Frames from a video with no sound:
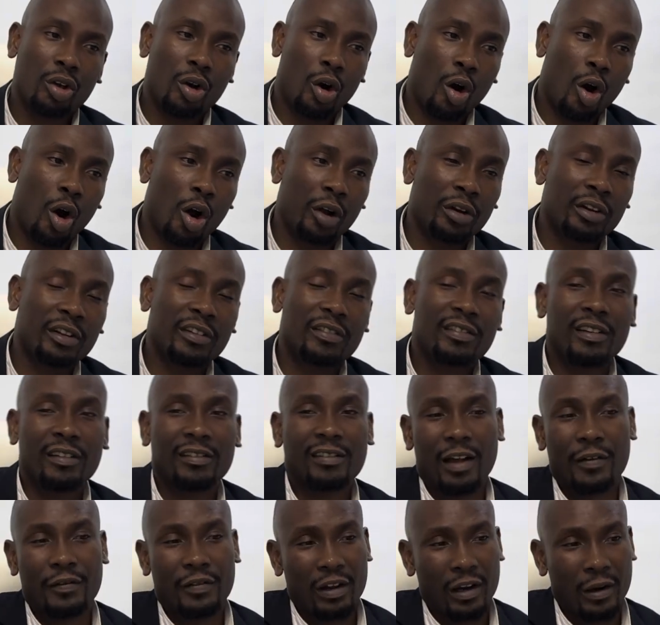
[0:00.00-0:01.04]
All these things
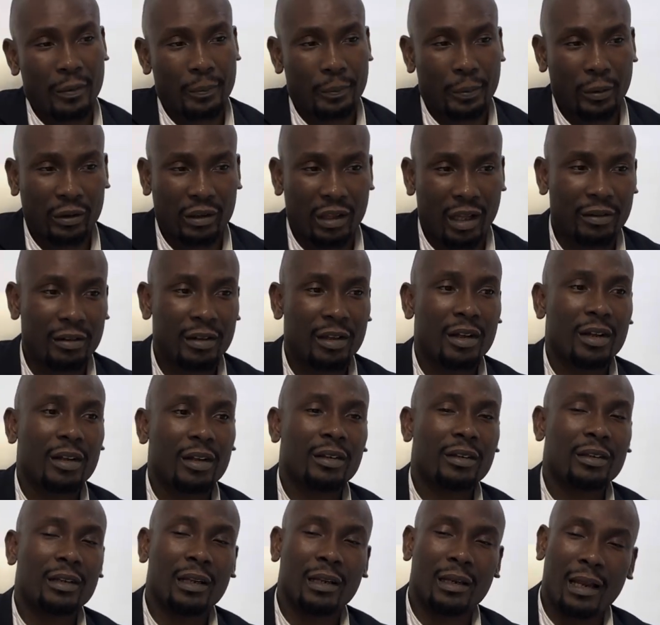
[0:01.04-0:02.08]
are very important.
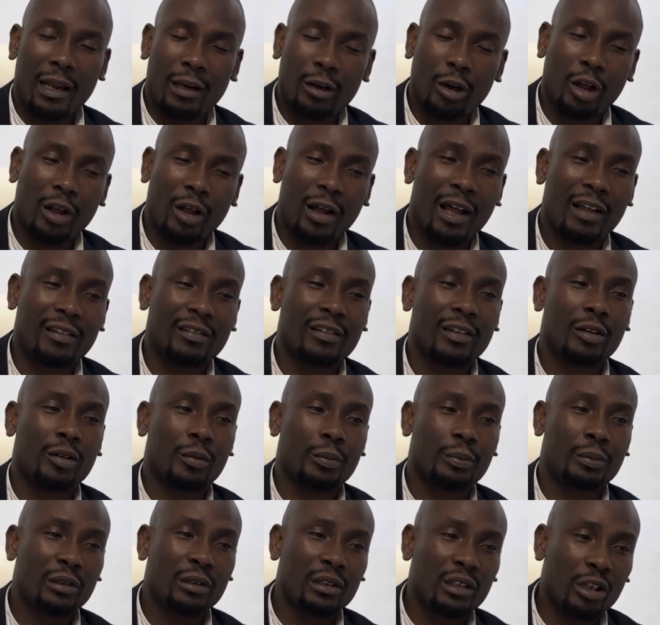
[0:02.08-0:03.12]
The landlord has the
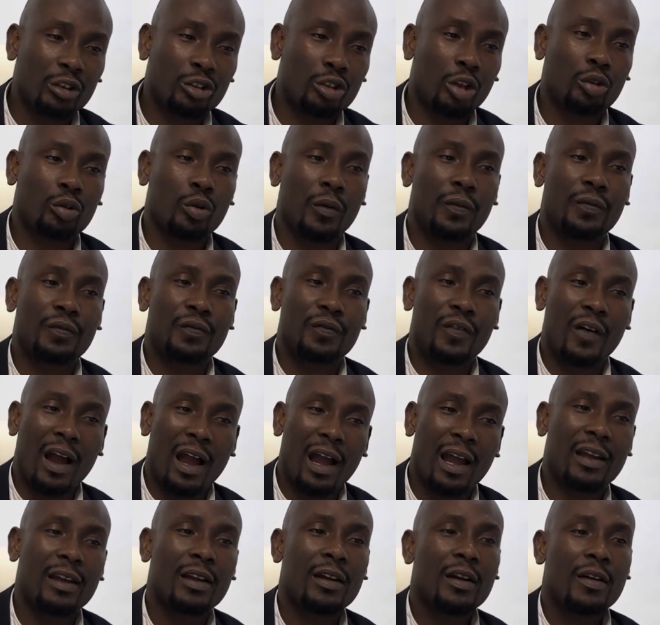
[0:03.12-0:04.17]
obligation to
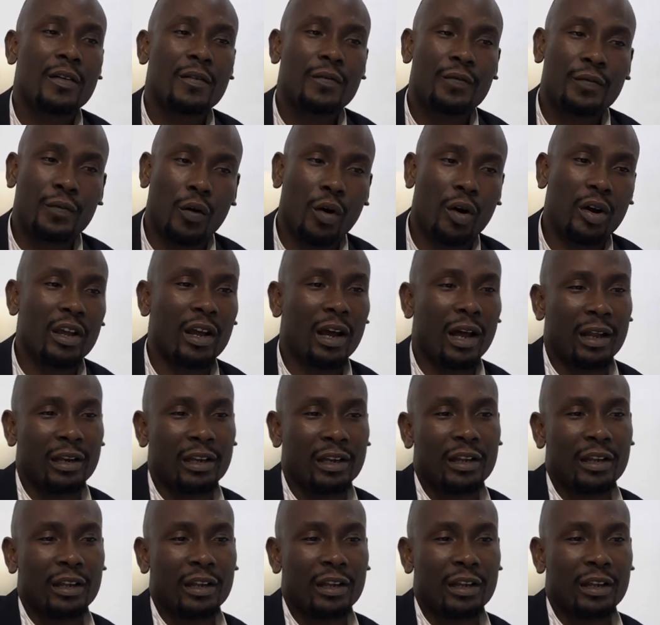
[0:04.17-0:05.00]
file for an